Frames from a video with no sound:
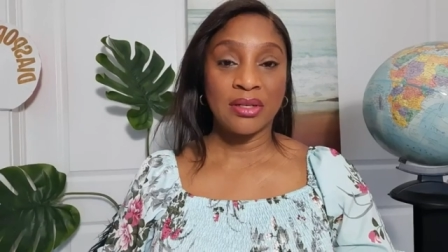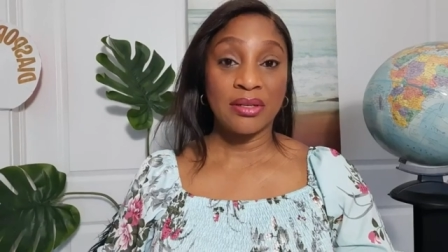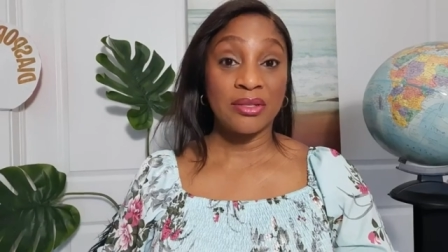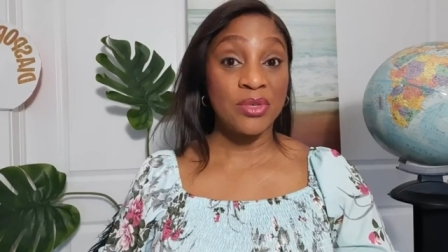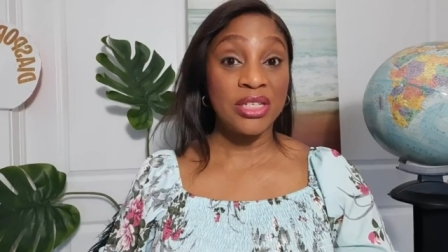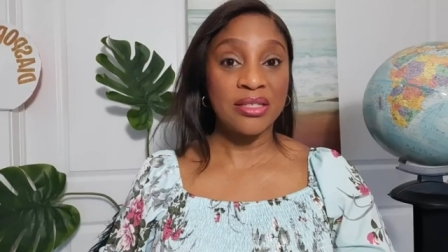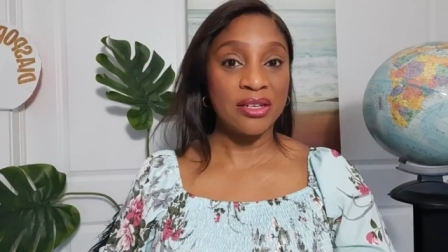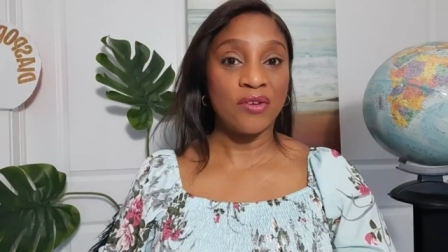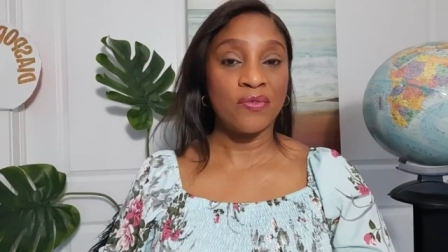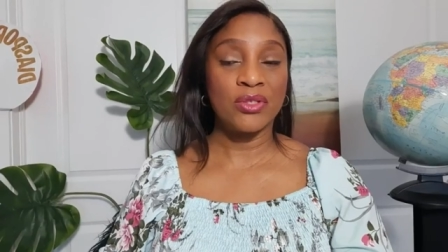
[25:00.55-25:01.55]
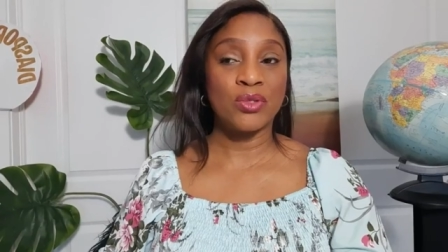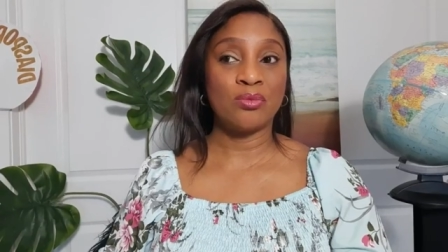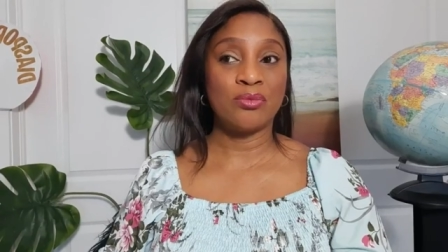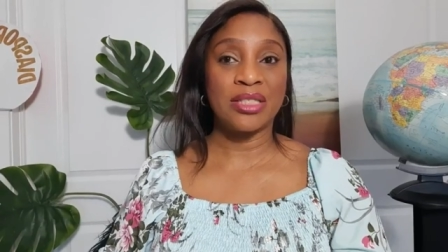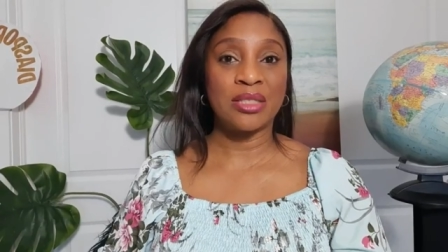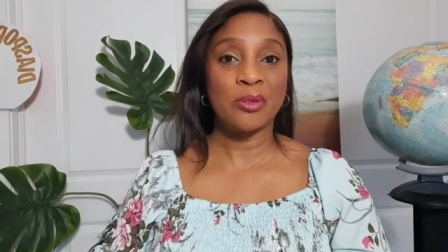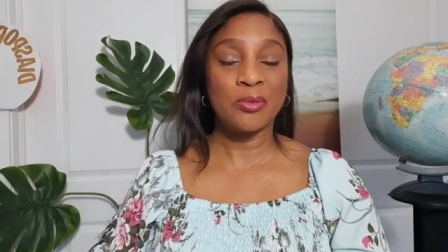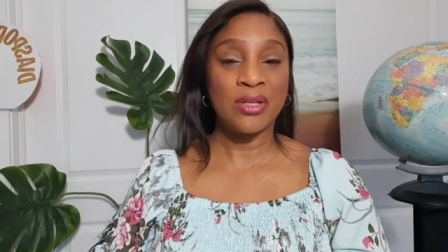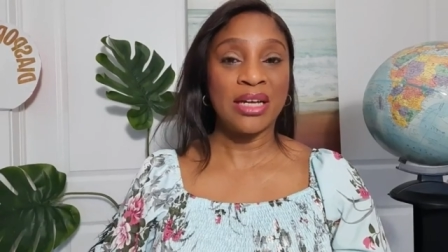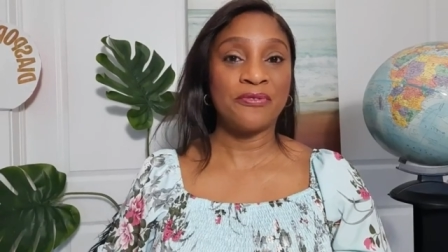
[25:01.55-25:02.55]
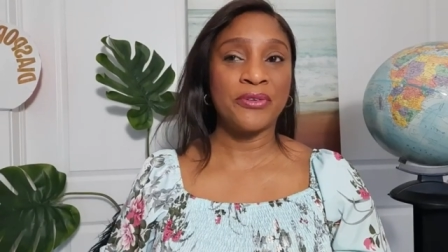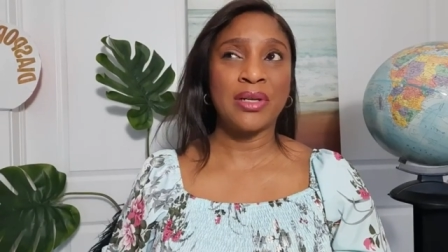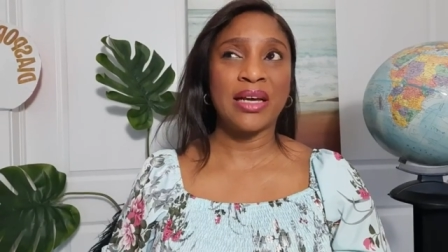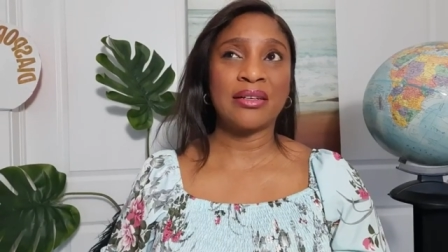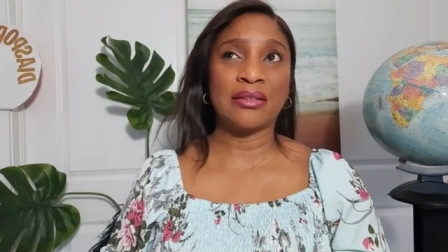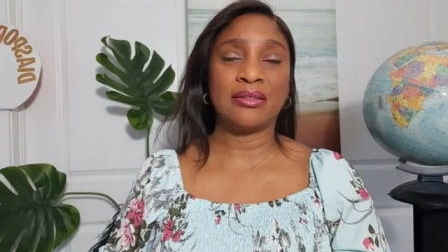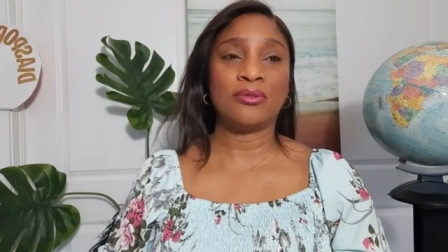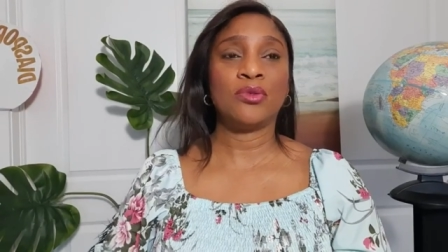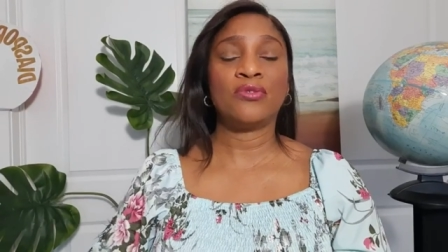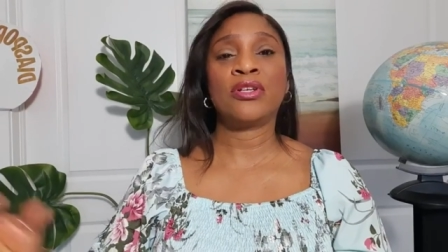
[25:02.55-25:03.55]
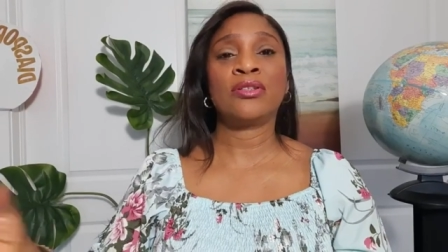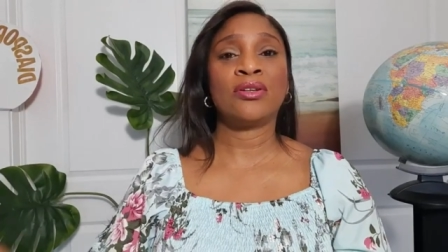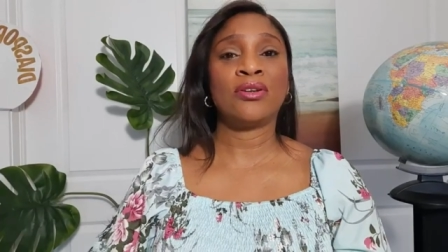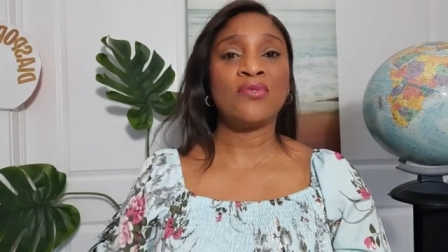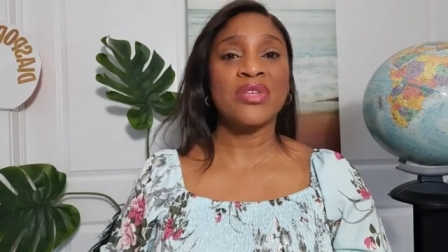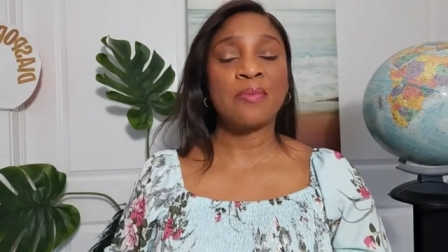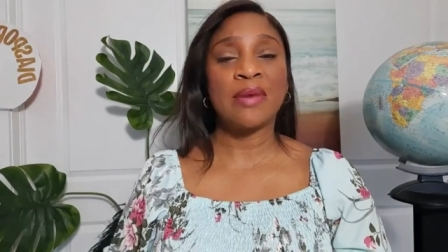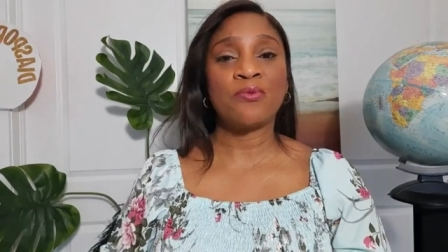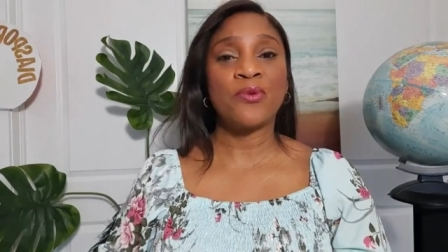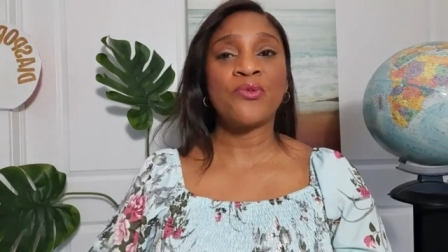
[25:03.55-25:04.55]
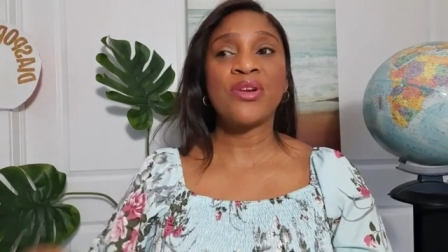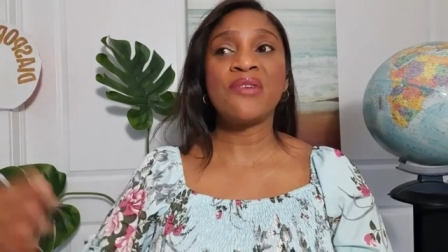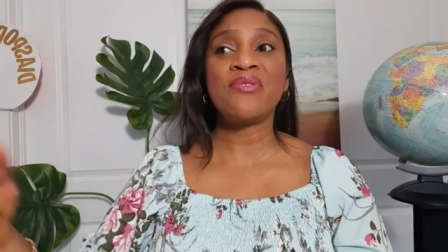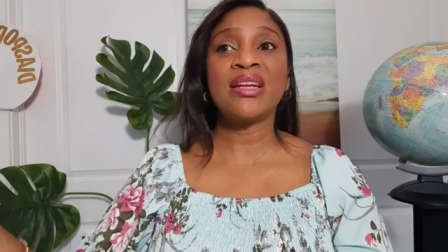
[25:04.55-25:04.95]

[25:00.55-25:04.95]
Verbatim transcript: It's really silly of us to meet people and feel like we'll fall in love with them and we really, really